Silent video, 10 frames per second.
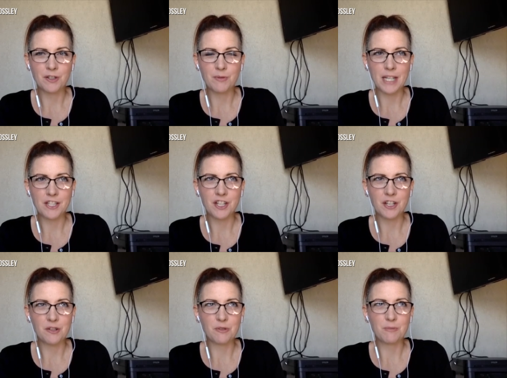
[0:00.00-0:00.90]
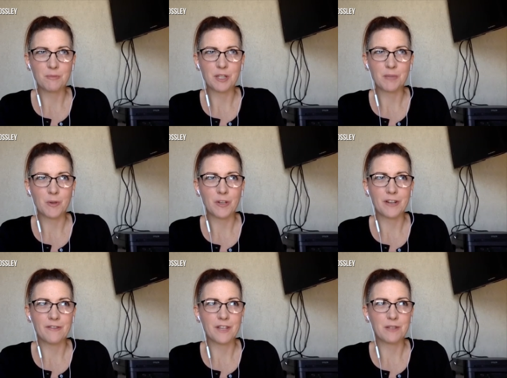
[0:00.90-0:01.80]
question in a group this morning
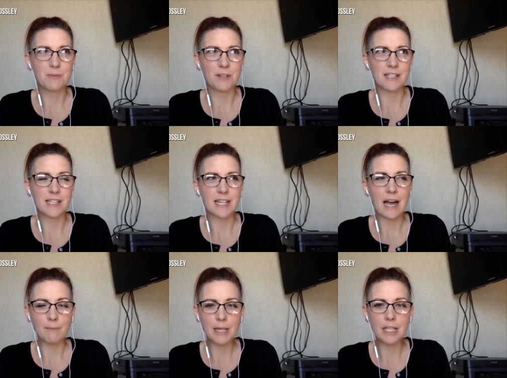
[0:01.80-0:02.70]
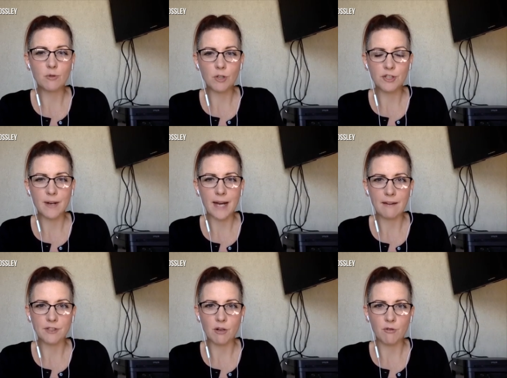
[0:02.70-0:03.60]
on facebook and said how many doors do i
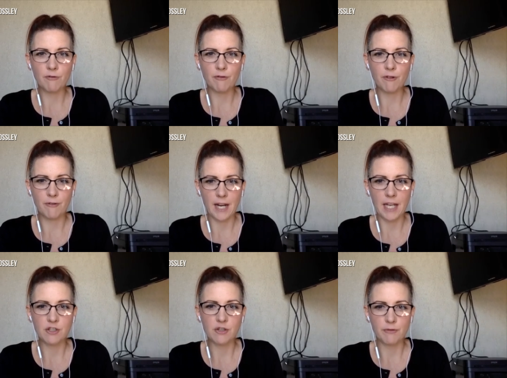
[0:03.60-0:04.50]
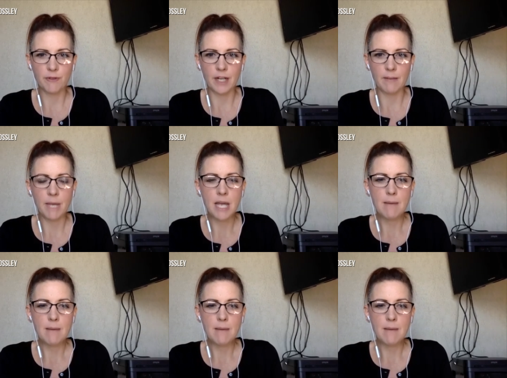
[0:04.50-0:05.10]
have to own for financial freedom